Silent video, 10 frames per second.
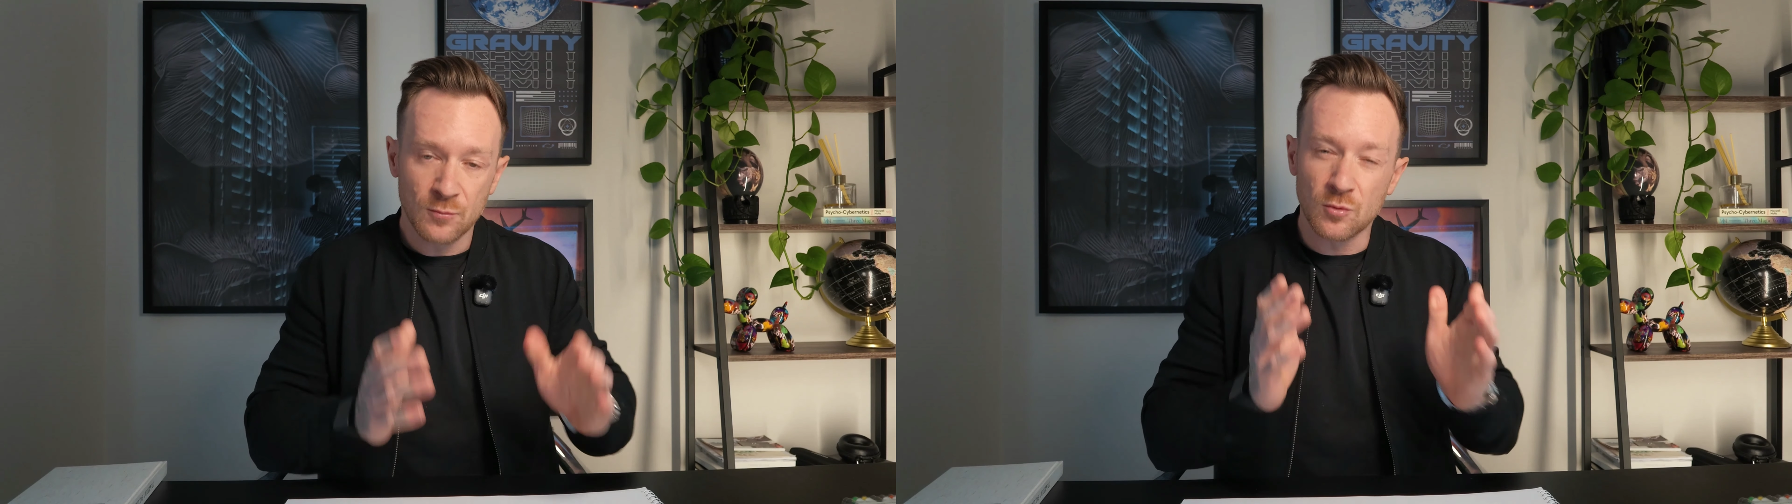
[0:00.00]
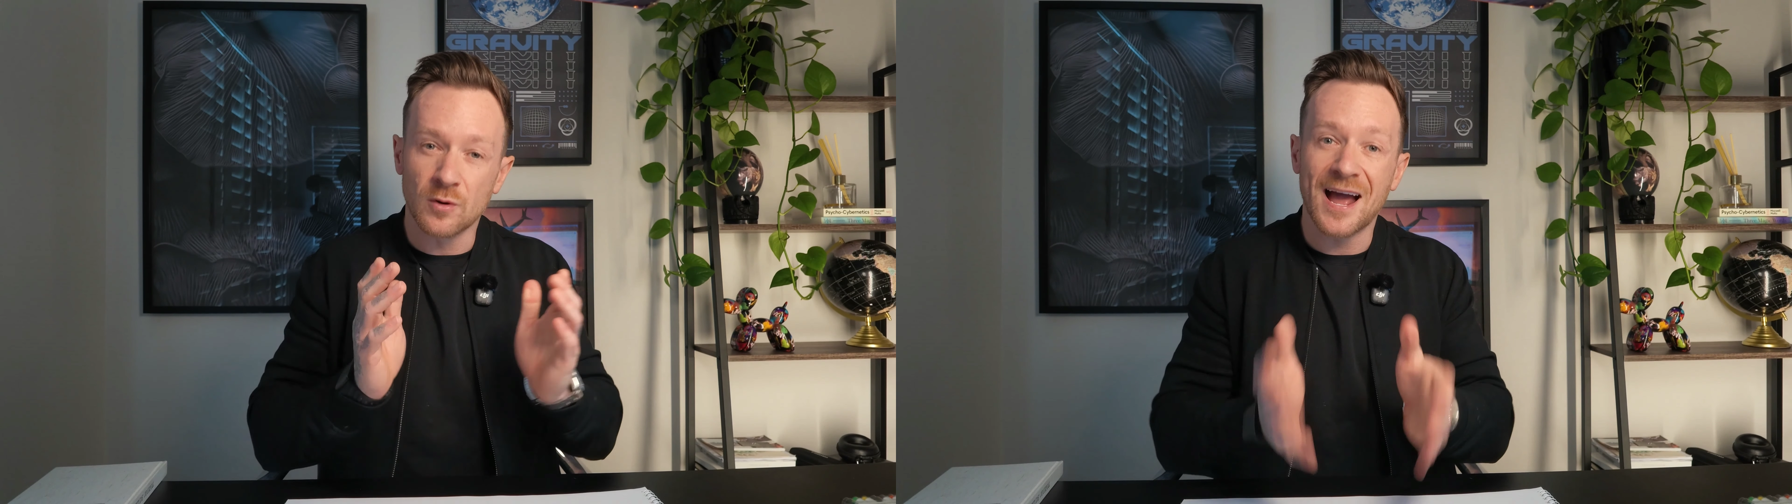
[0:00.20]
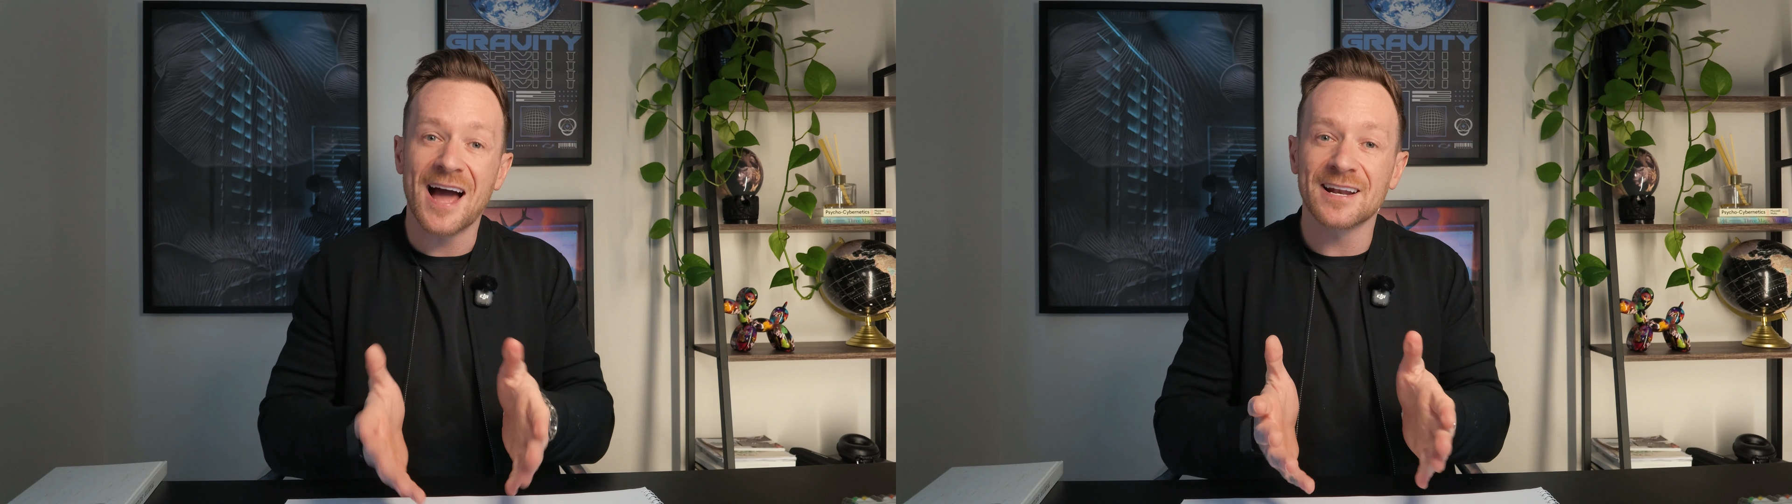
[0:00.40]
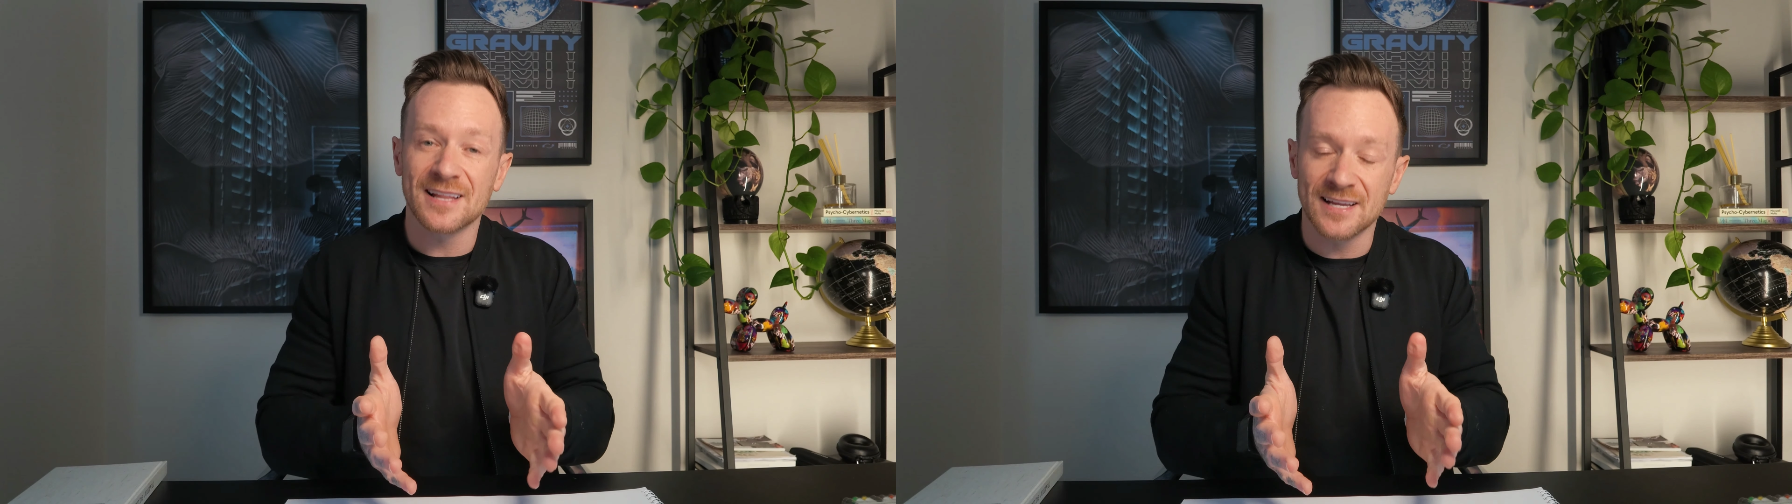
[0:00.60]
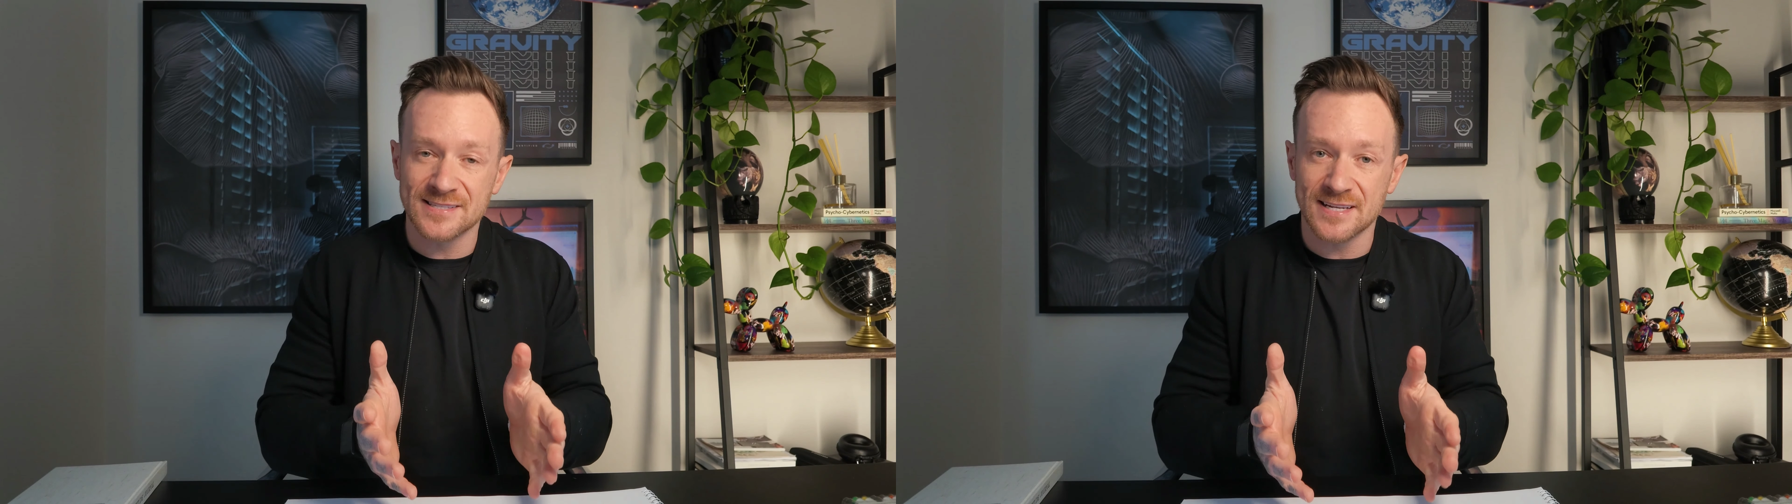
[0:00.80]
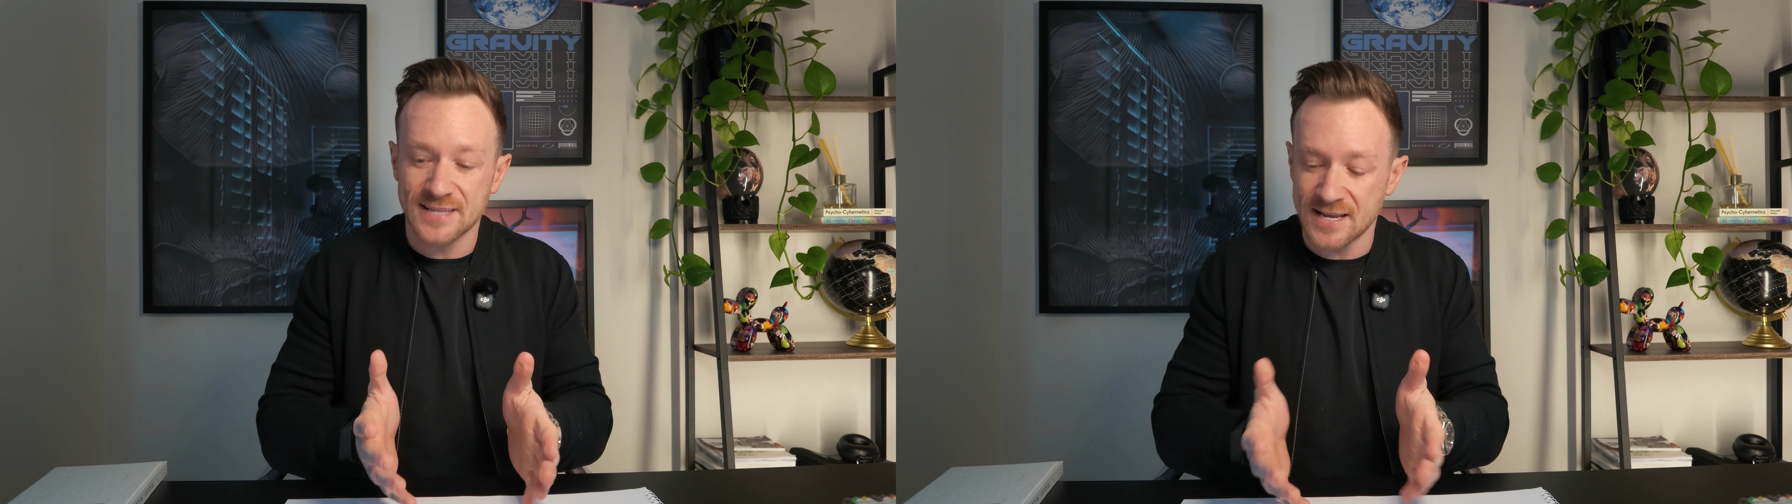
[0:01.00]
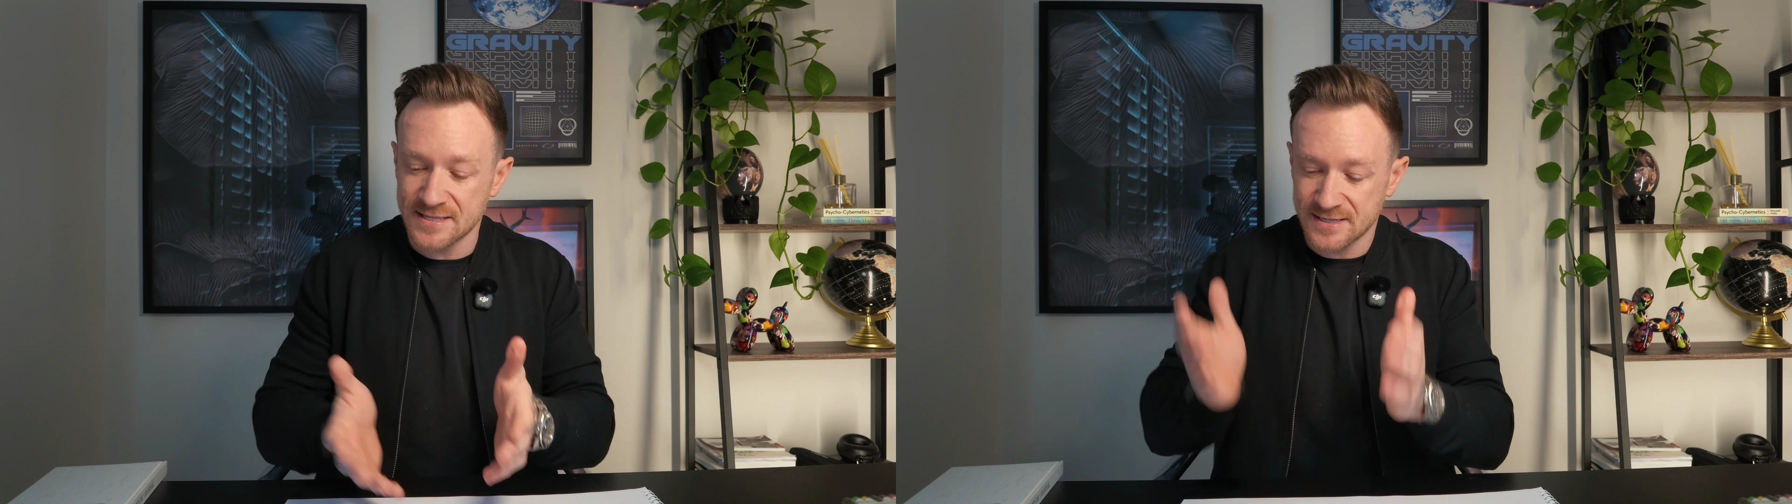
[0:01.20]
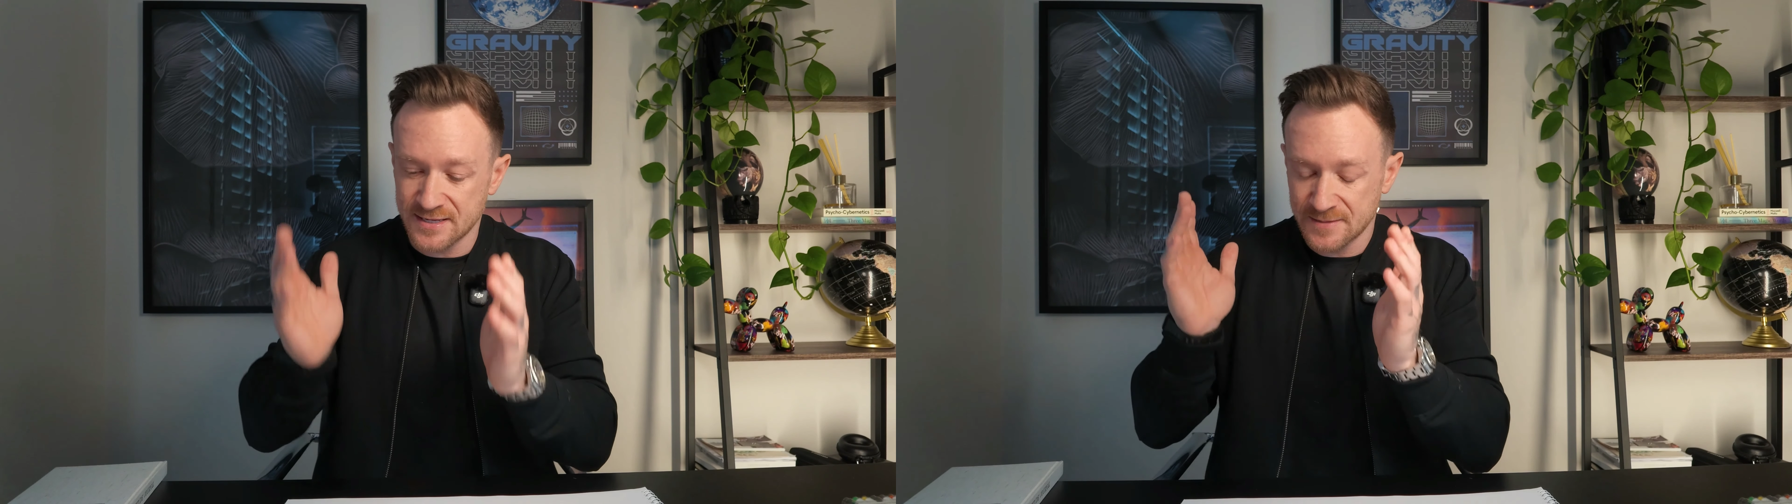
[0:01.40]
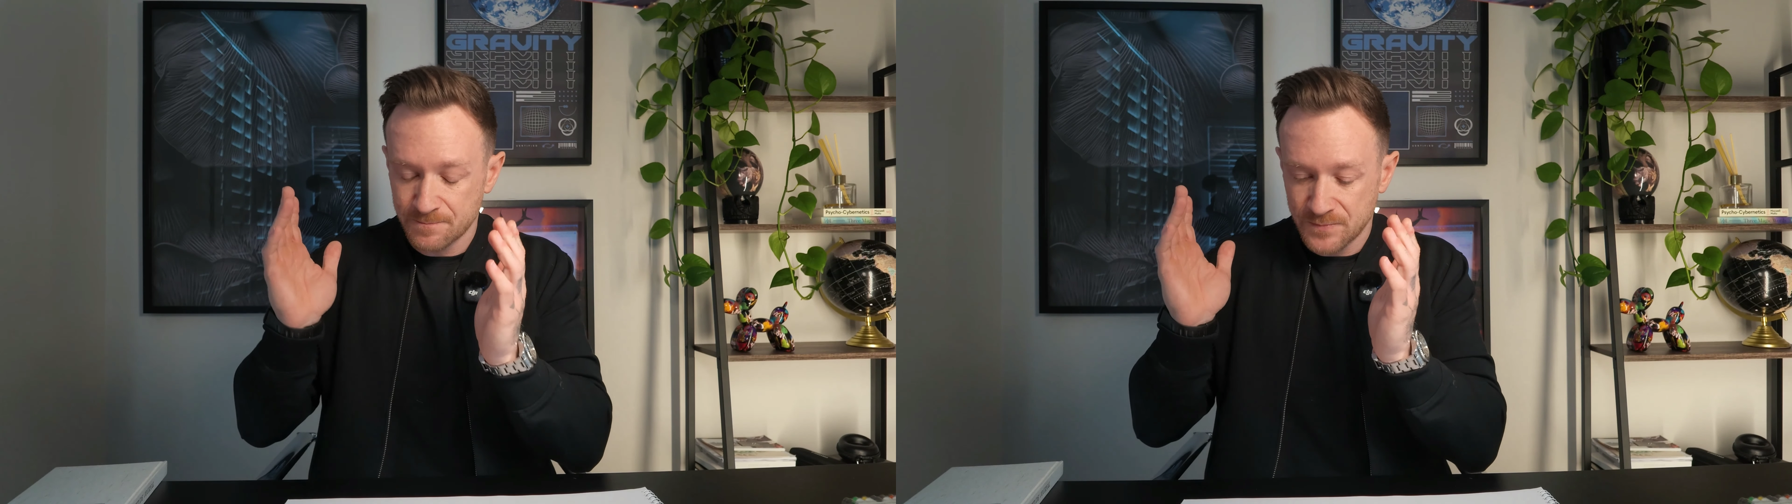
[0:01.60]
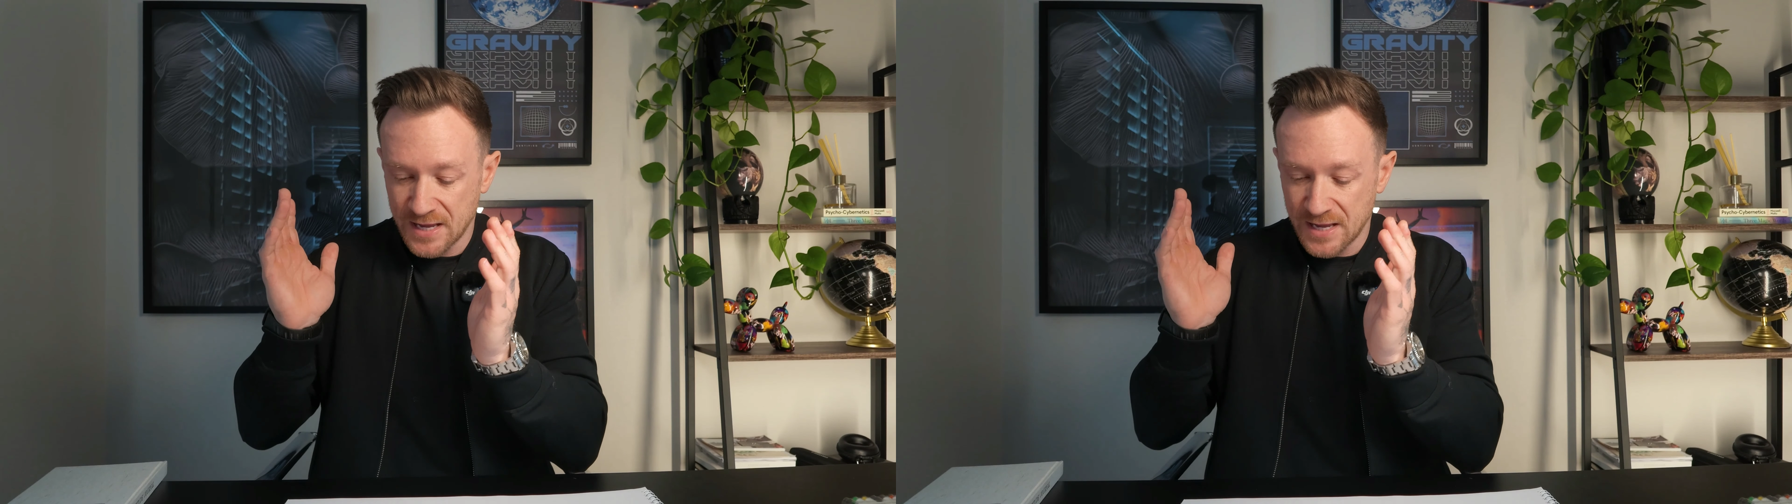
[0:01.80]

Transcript: We want to analyze that data,